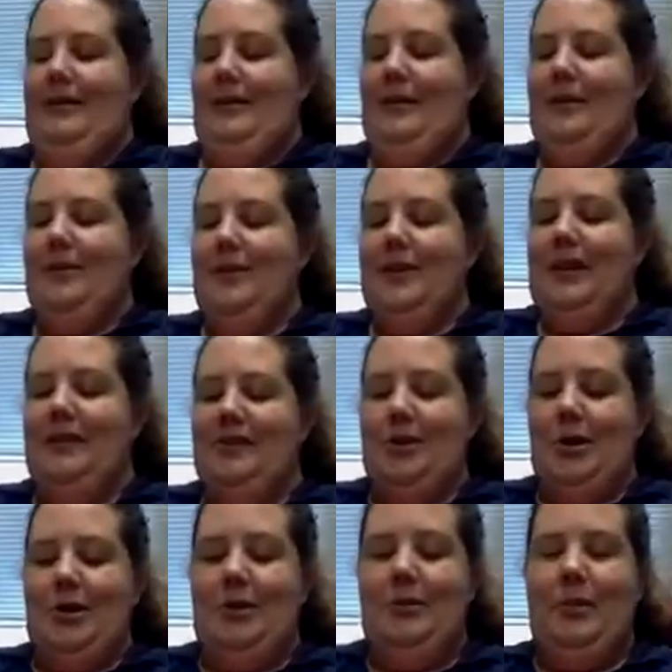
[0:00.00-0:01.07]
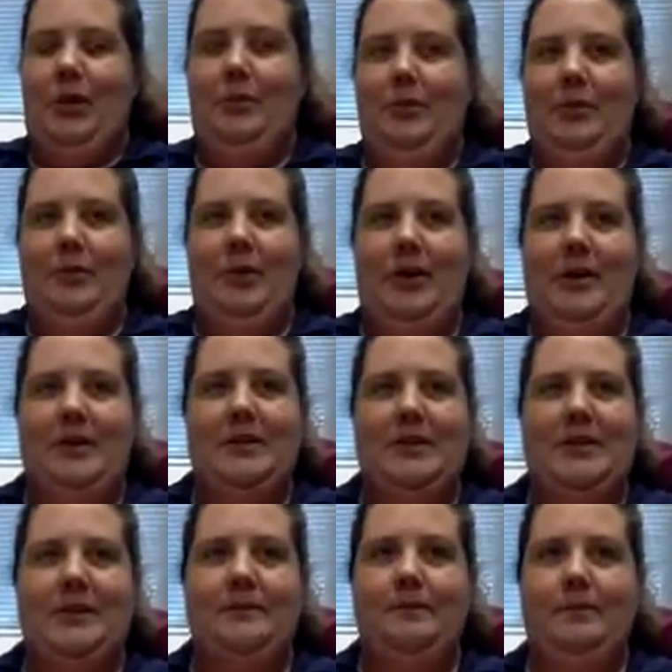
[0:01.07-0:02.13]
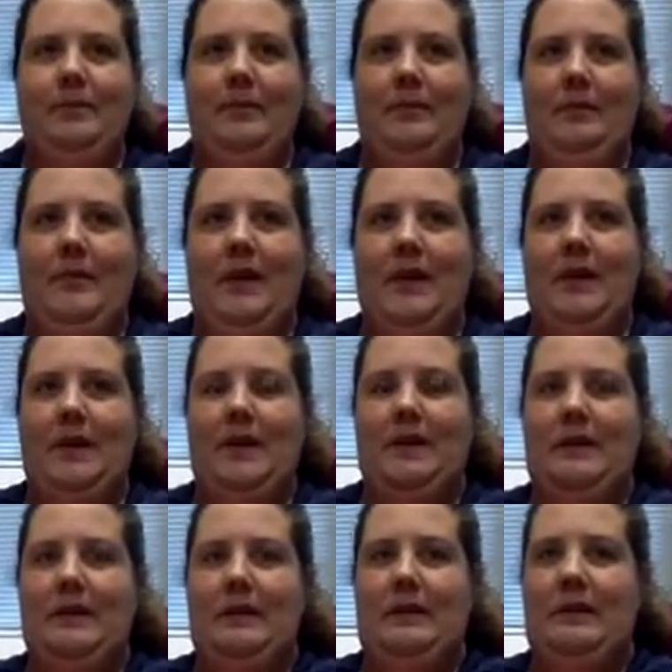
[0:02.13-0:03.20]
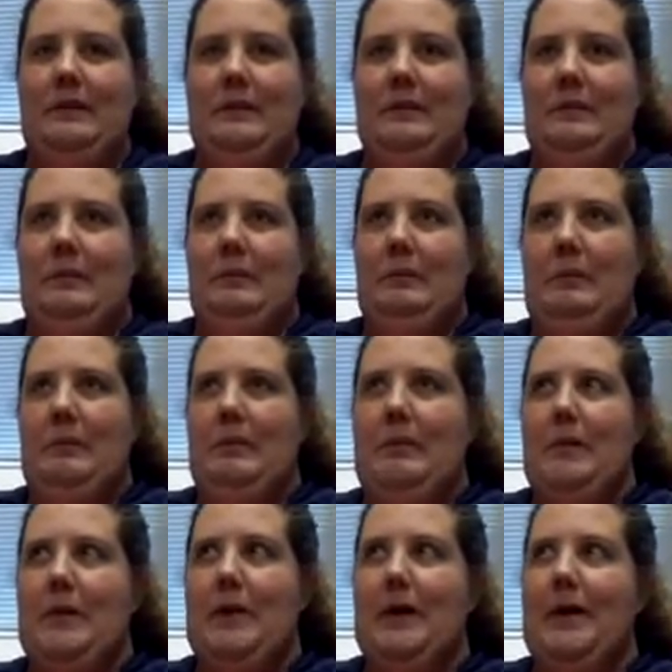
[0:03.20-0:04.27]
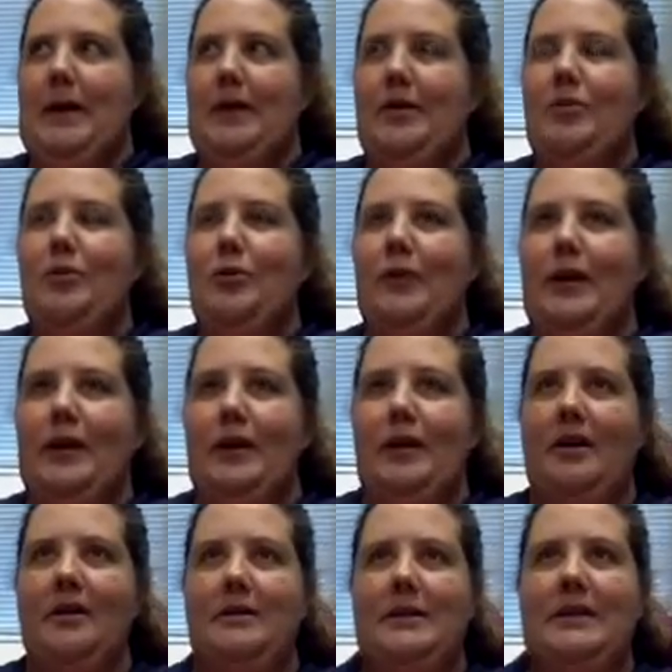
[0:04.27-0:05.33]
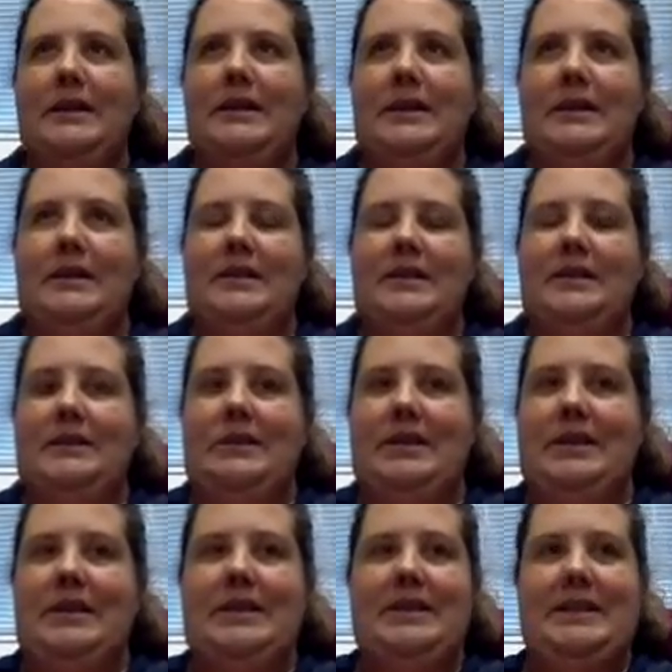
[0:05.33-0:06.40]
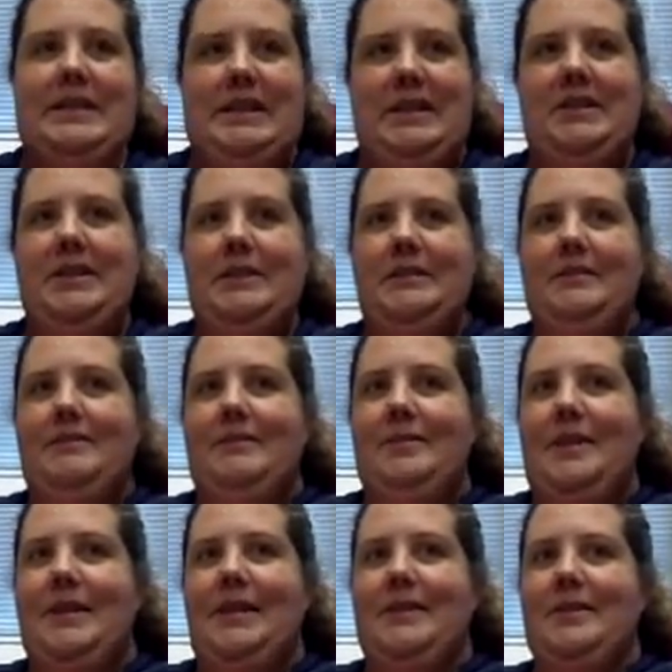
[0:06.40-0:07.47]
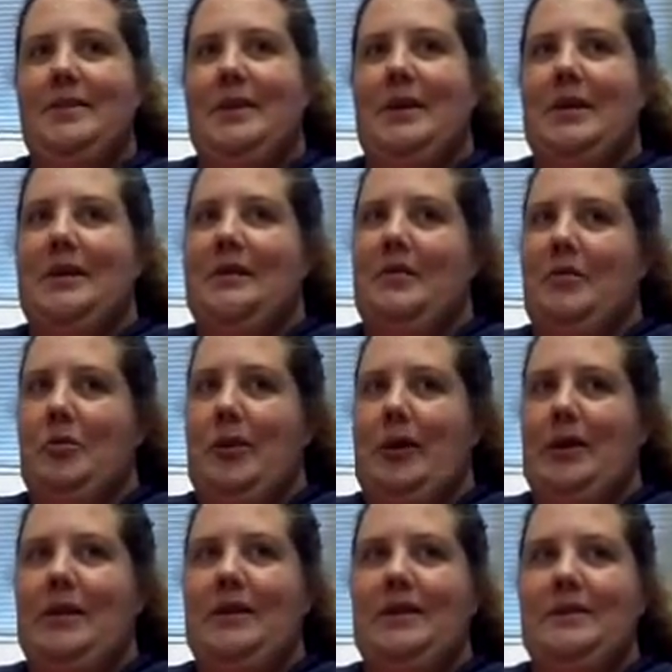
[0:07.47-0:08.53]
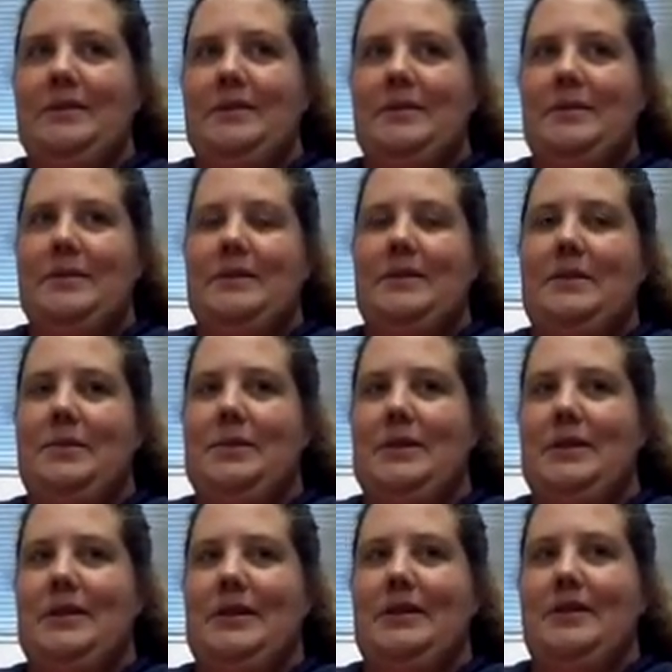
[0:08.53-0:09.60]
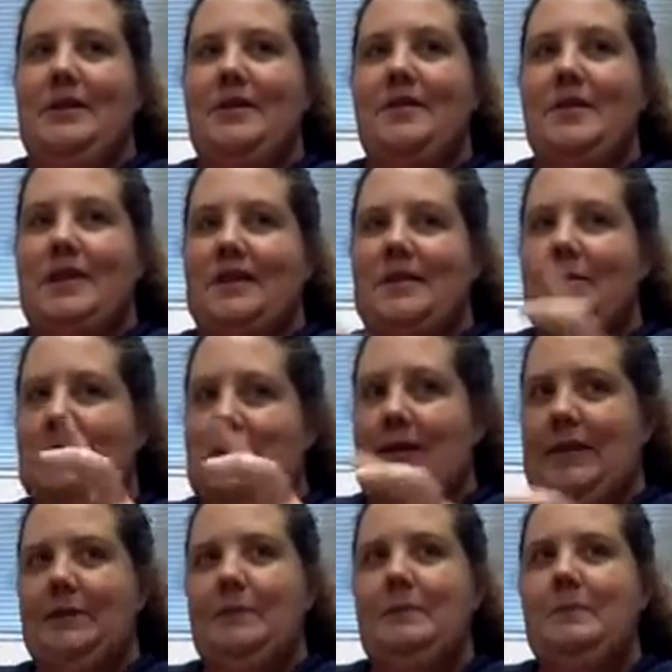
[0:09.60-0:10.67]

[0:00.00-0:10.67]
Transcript: I'm a lecturer in Department of Biology, and my career is strictly to teach. I guess what I love about it is the flexibility,